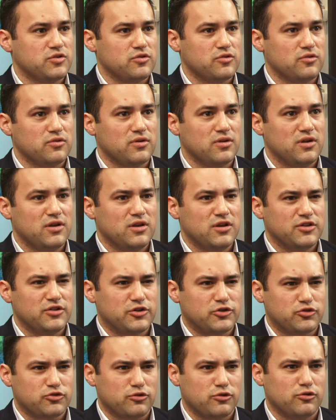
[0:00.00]
to
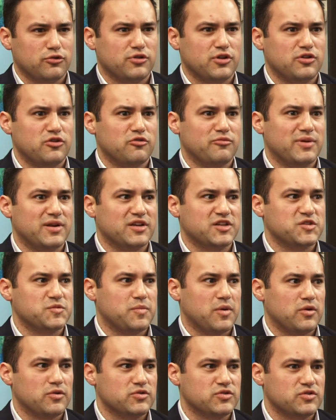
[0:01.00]
the truth and you've been
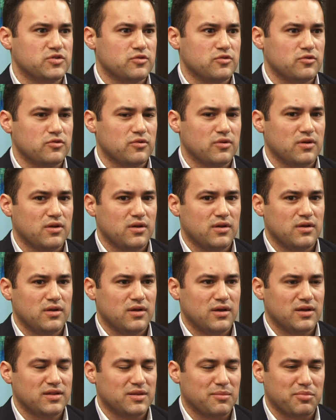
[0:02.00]
exposed to
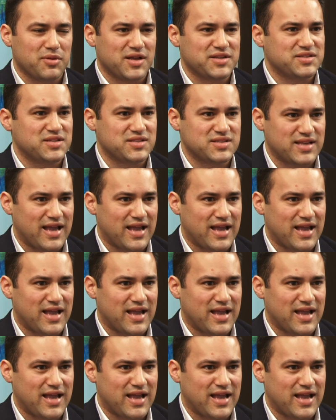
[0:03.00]
the Blessed